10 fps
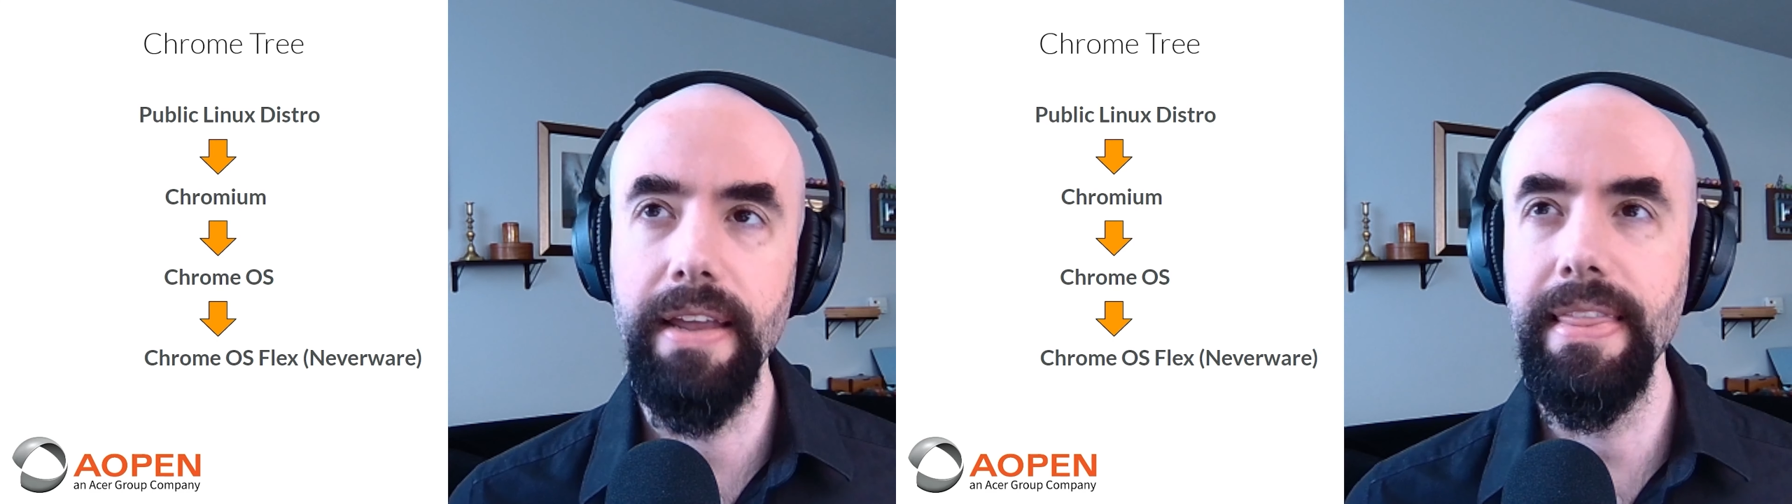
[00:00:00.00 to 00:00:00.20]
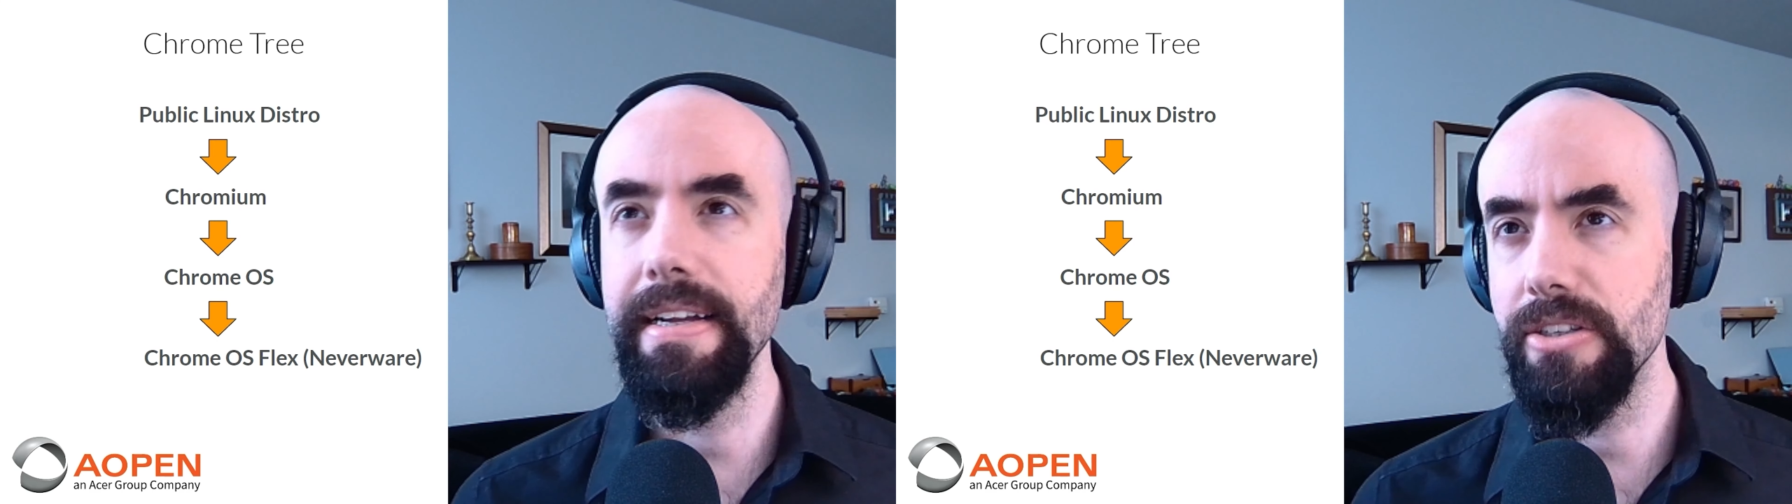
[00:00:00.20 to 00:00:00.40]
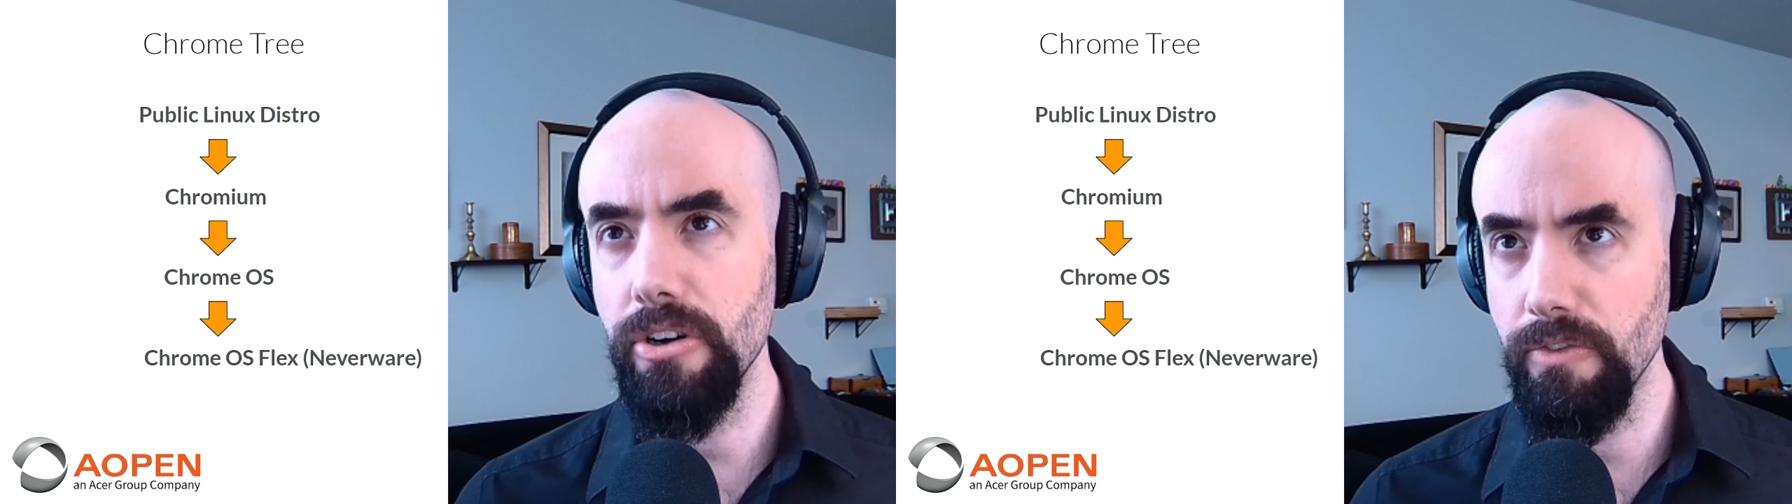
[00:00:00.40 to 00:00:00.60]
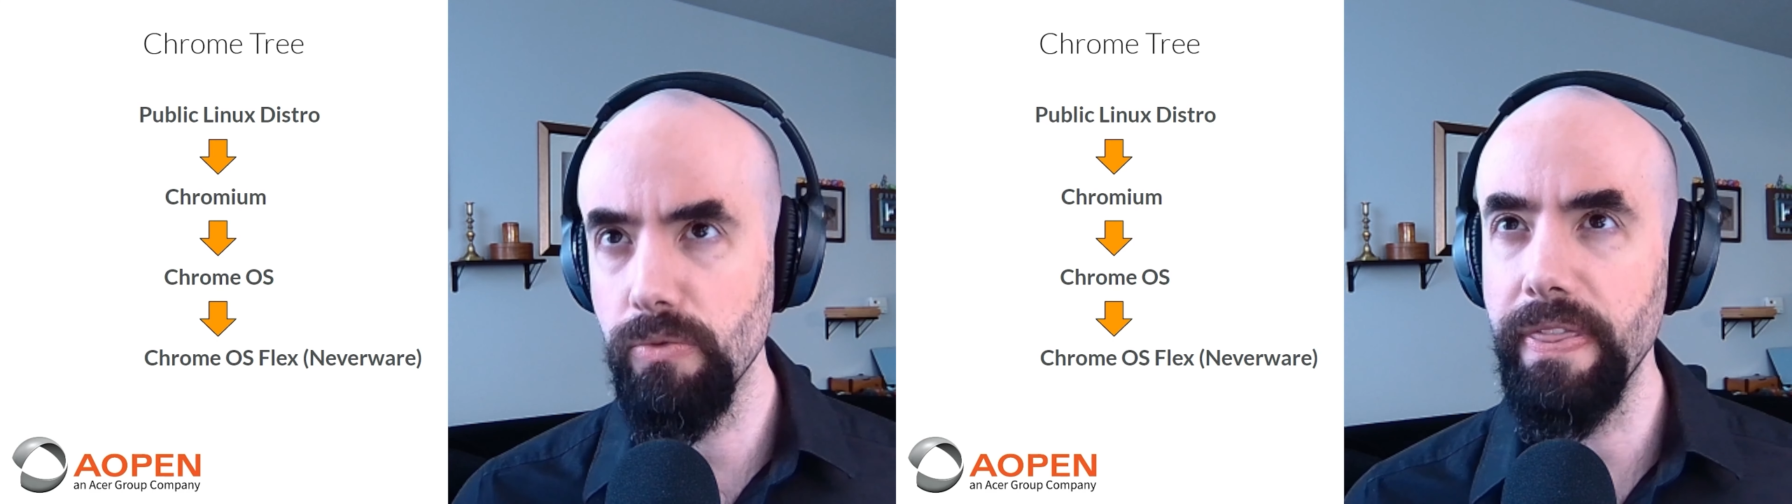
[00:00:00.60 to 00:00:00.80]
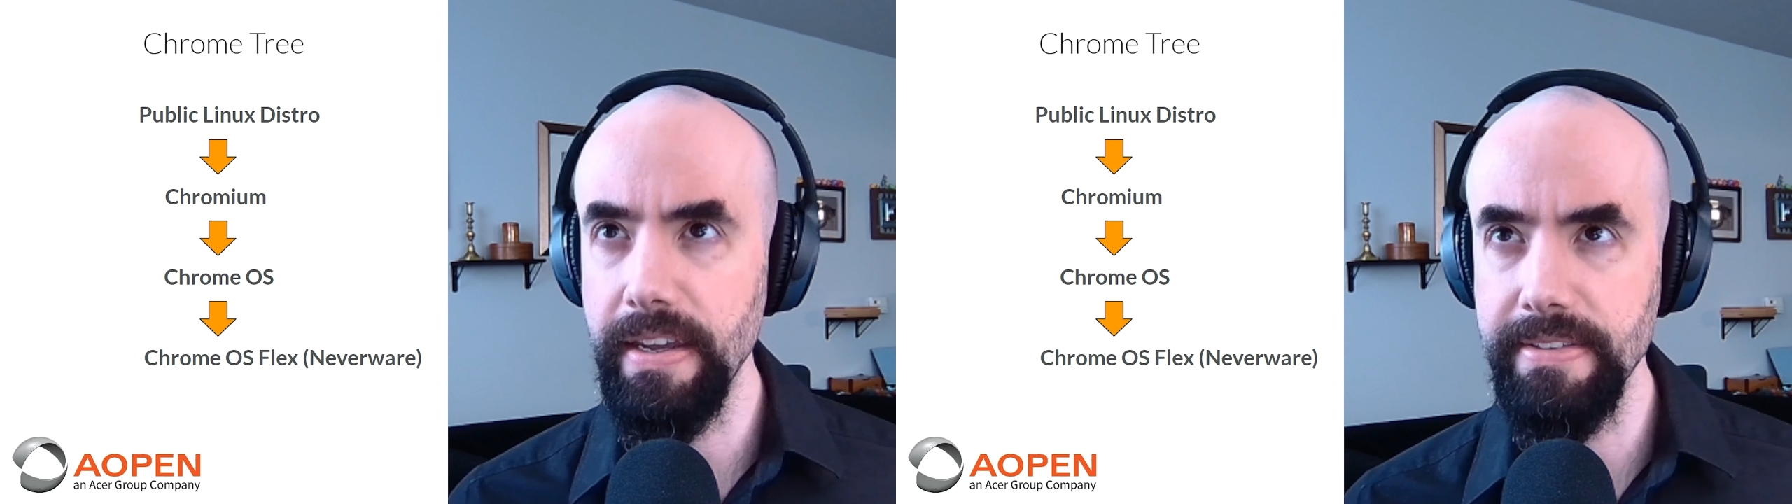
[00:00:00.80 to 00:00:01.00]
And that's sort of
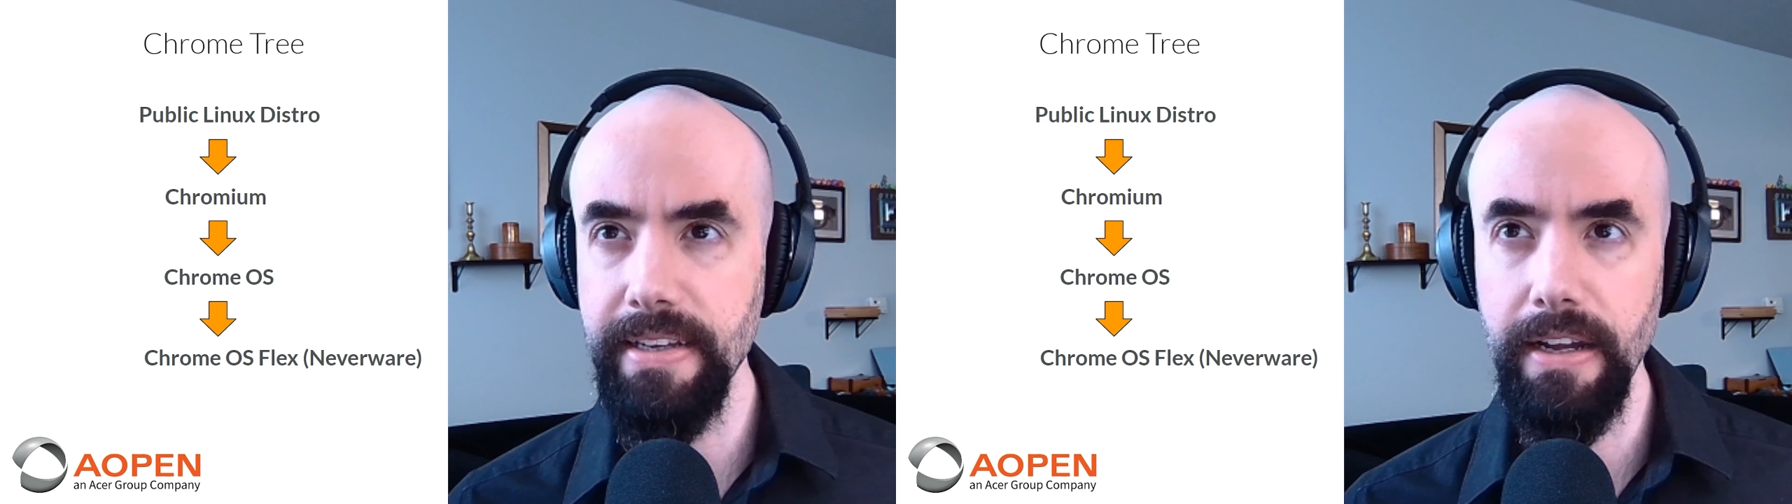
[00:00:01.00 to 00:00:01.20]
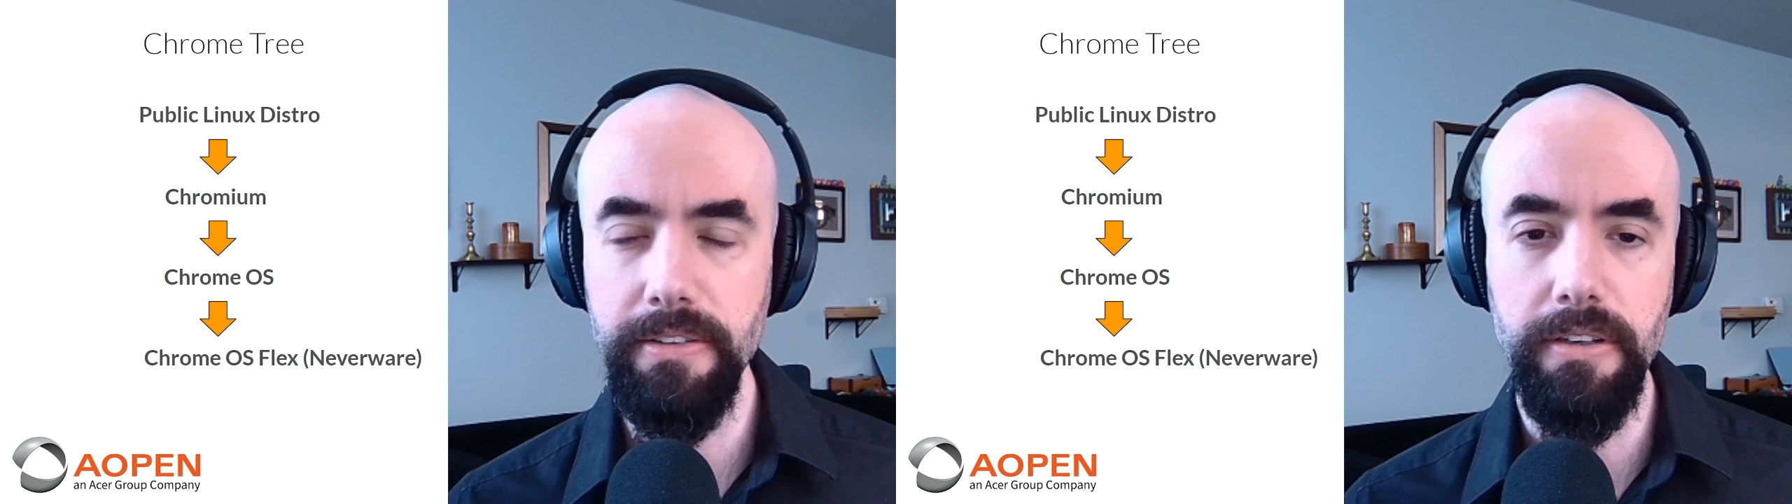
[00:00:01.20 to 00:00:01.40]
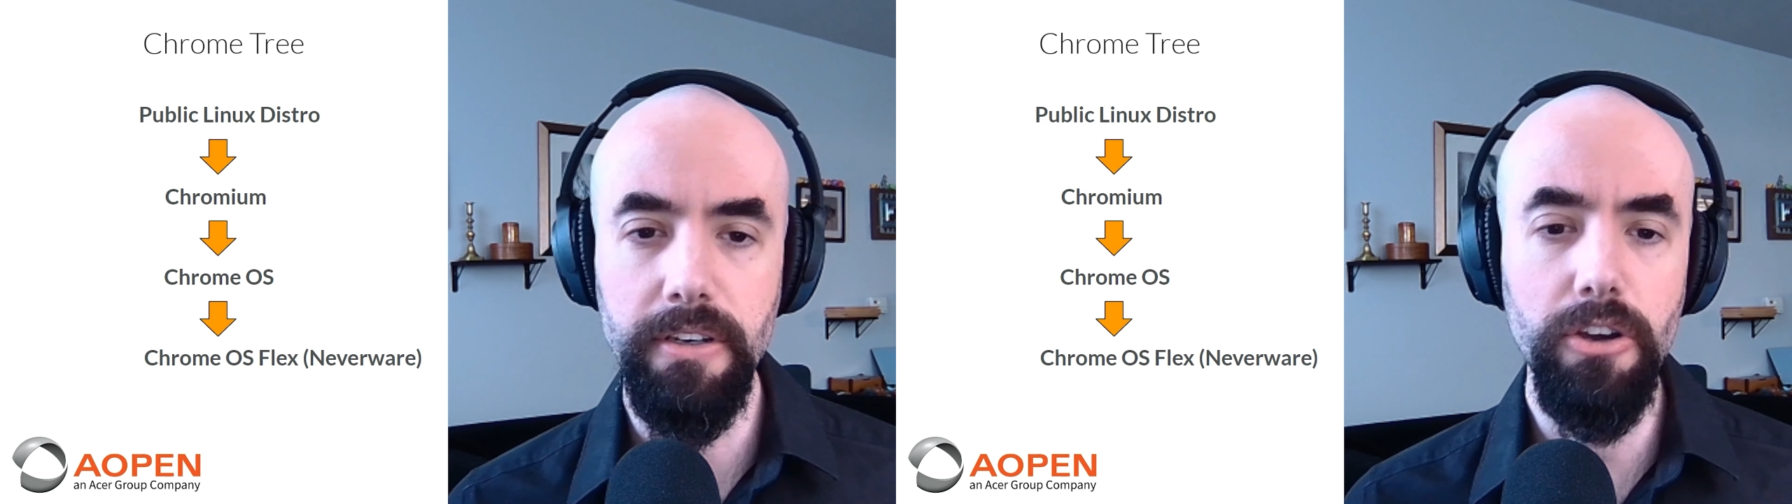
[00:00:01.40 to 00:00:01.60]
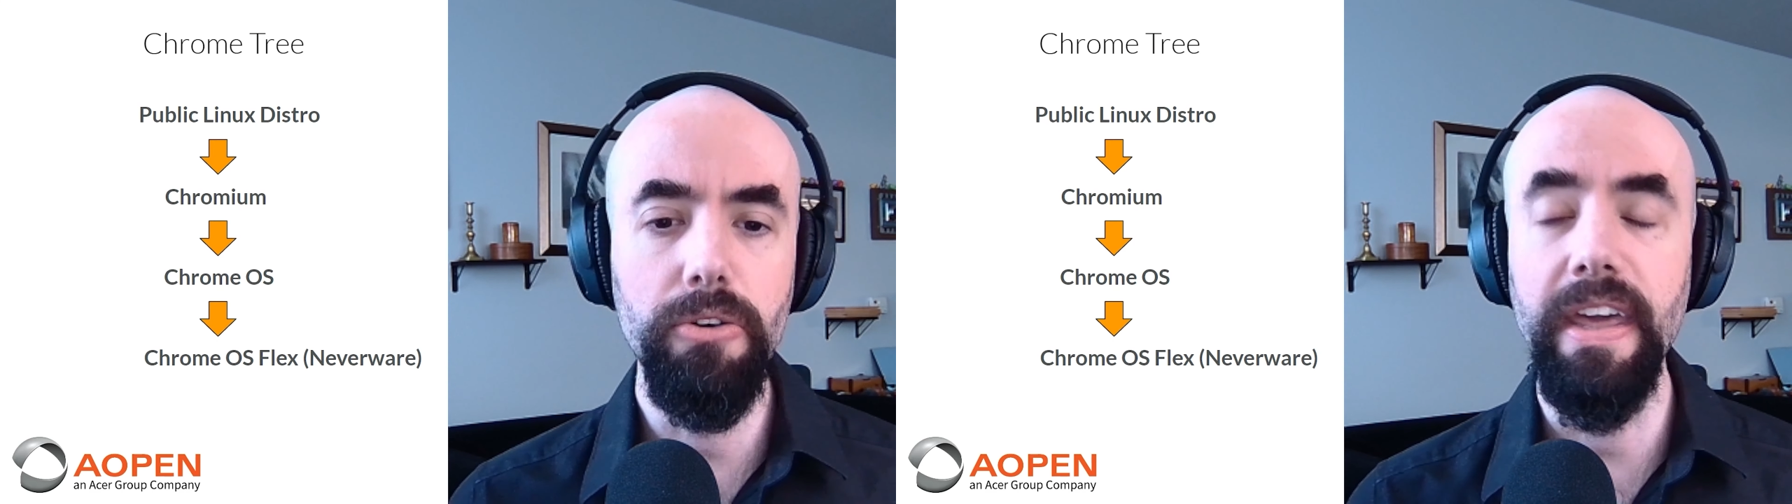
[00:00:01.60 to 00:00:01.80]
what they set out to do.